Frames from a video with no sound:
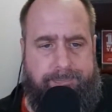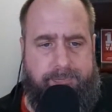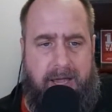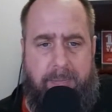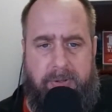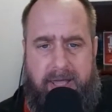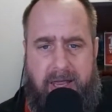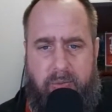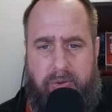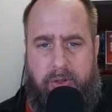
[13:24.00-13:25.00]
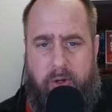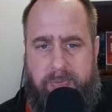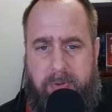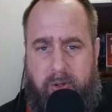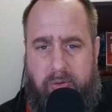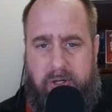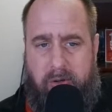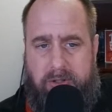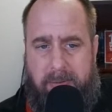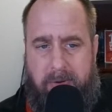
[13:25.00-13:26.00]
complicated with those, but those
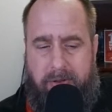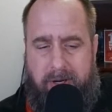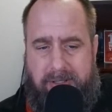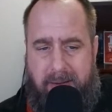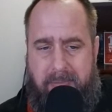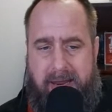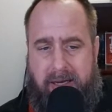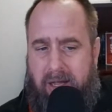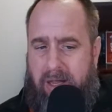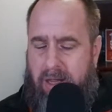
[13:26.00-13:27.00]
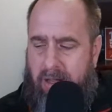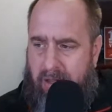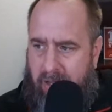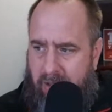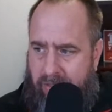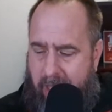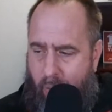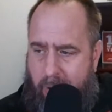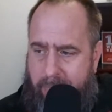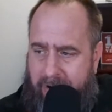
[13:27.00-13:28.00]
are some of the things that make that
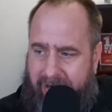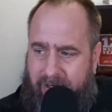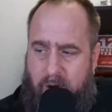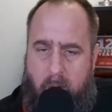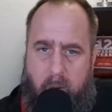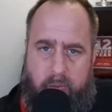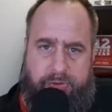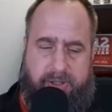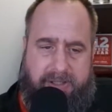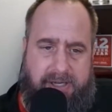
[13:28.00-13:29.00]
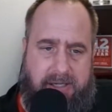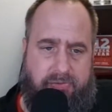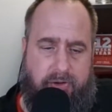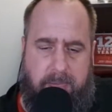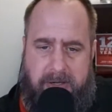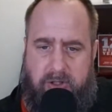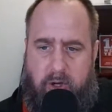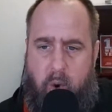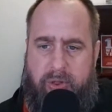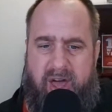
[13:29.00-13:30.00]
webinar go successfully, makes it
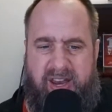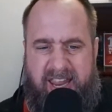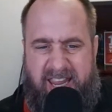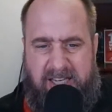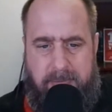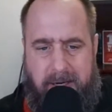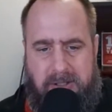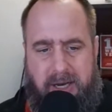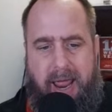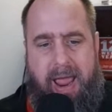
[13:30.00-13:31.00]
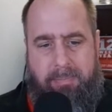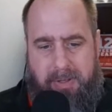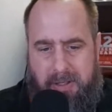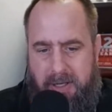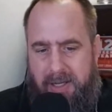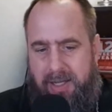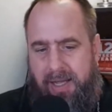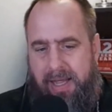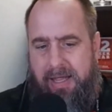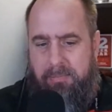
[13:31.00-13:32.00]
go without a hitch, makes it happen
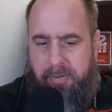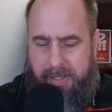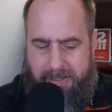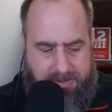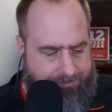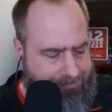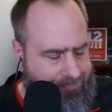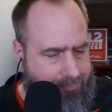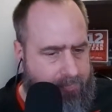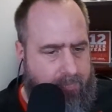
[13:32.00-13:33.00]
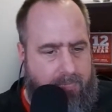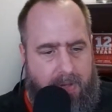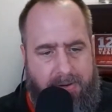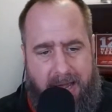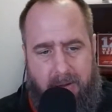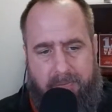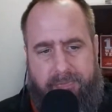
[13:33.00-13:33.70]
in place. Now,